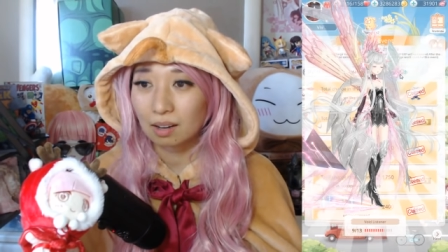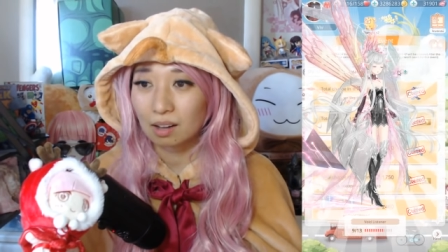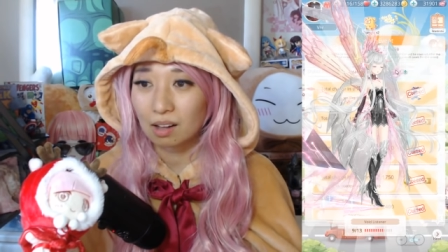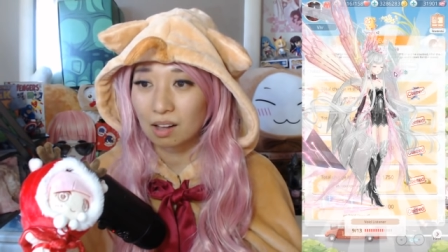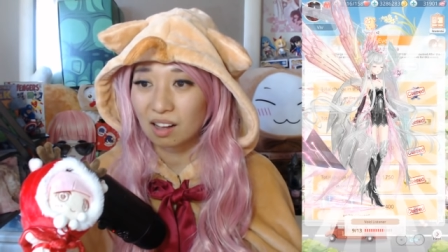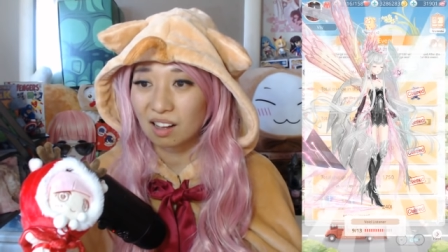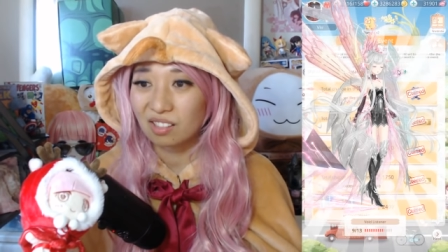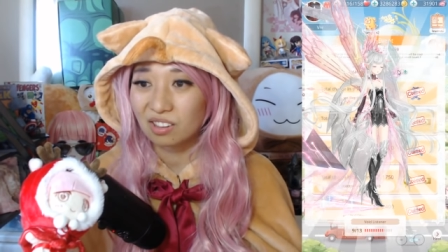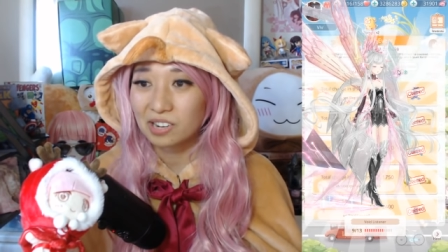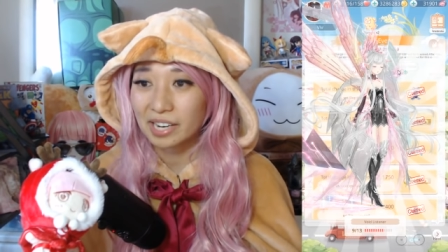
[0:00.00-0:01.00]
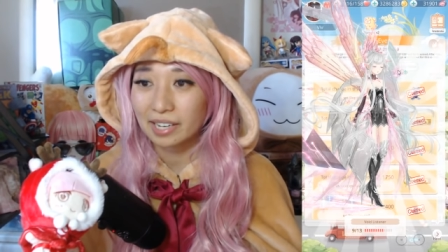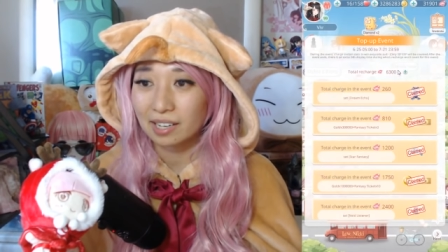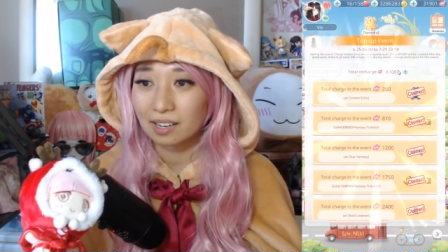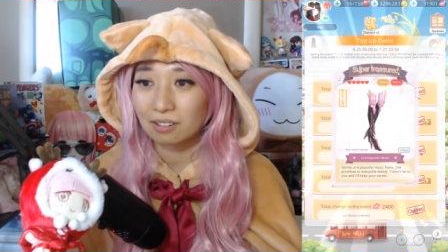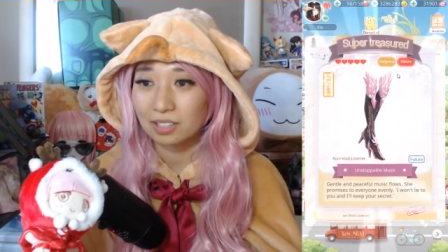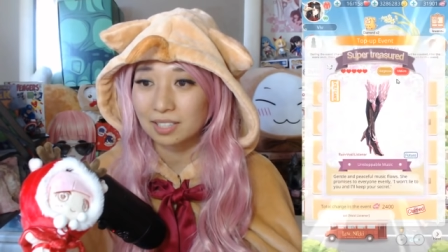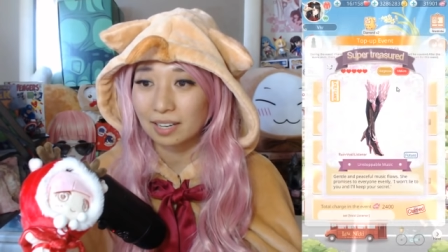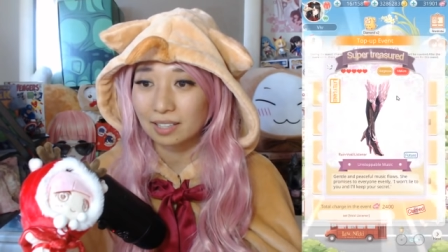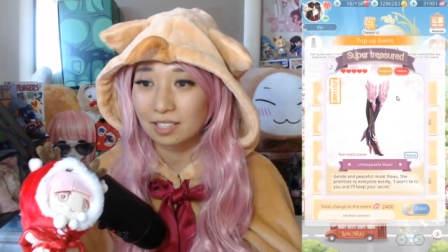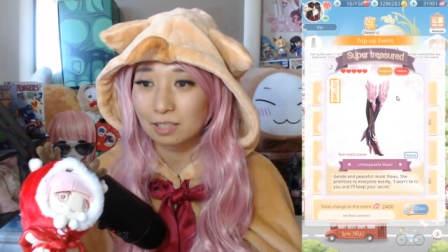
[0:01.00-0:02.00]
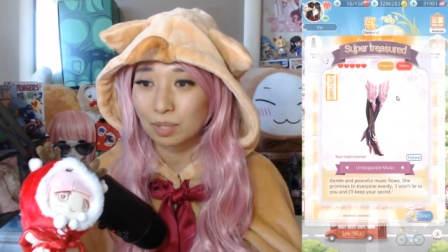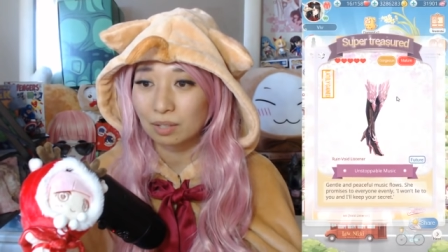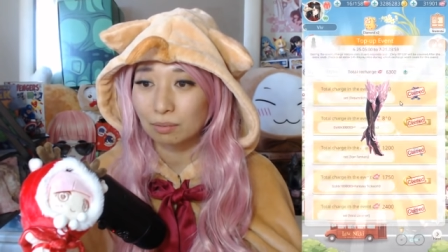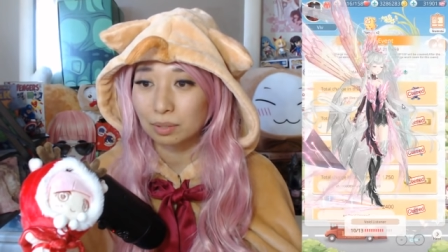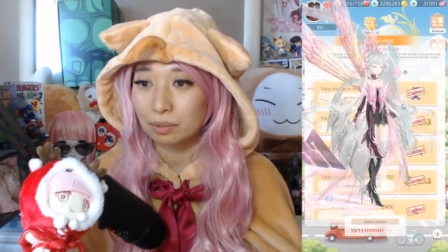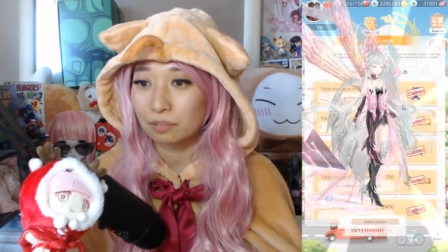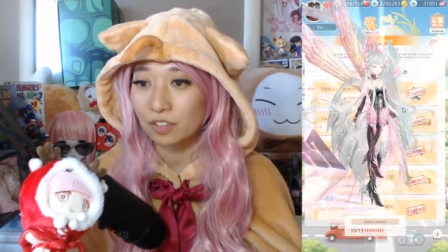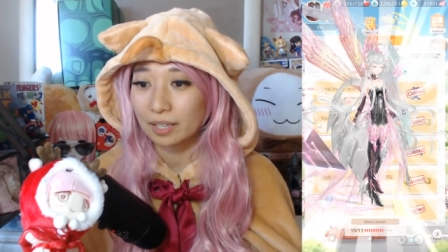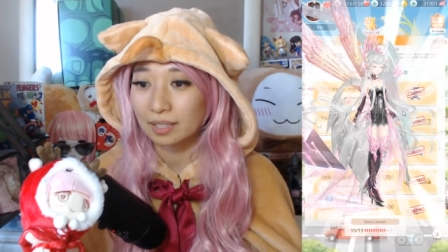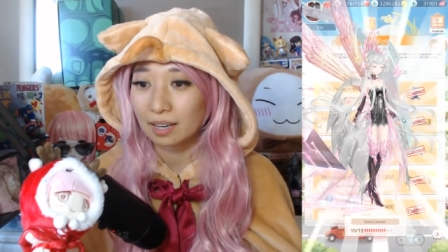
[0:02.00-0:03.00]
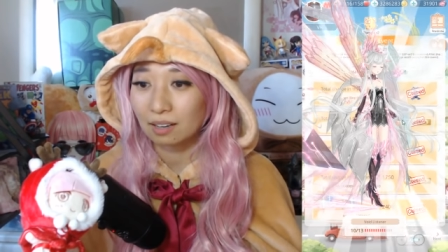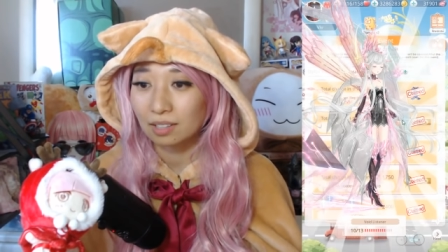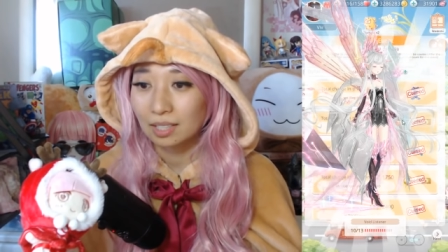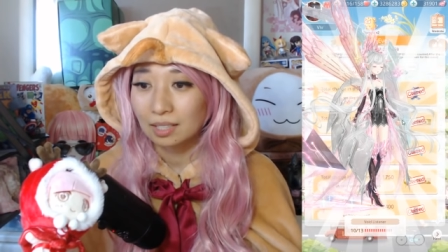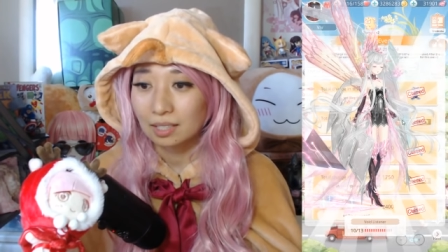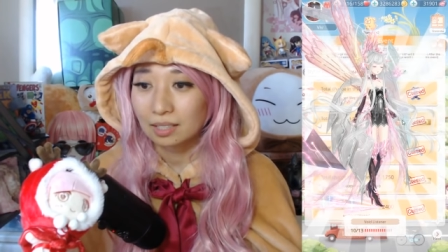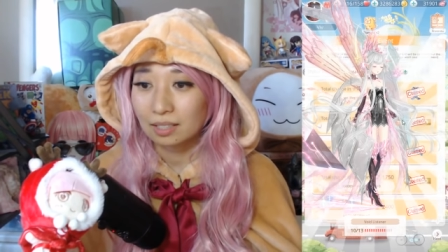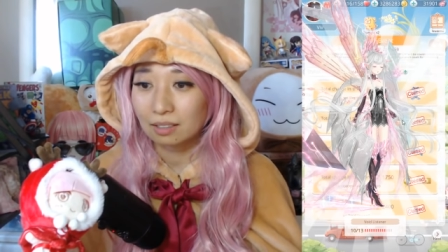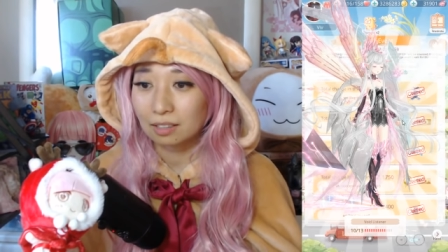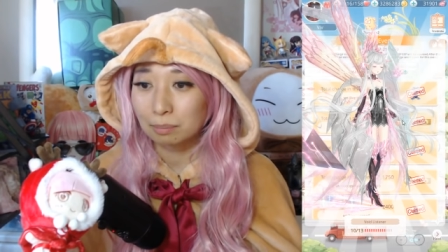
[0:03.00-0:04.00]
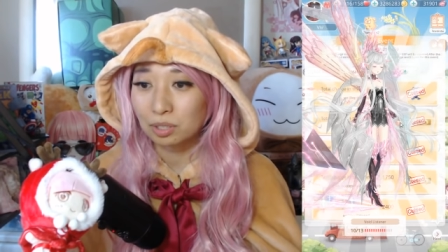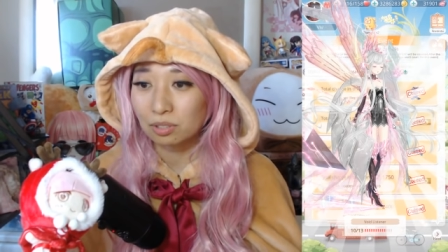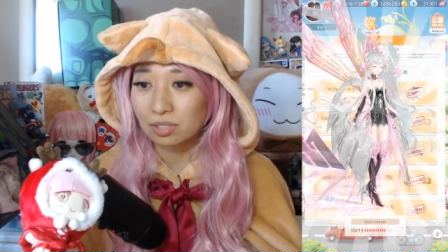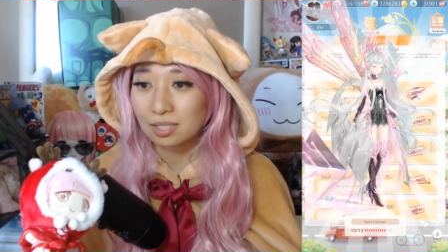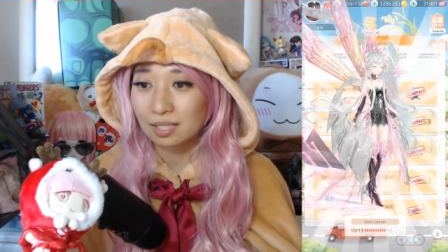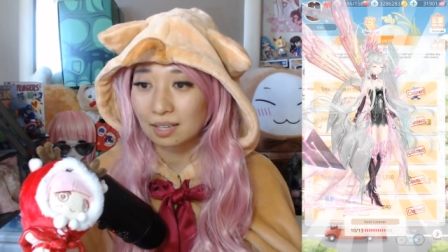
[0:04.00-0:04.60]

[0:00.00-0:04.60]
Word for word: Uh, no idea what that is, but we'll find out. There are the boots.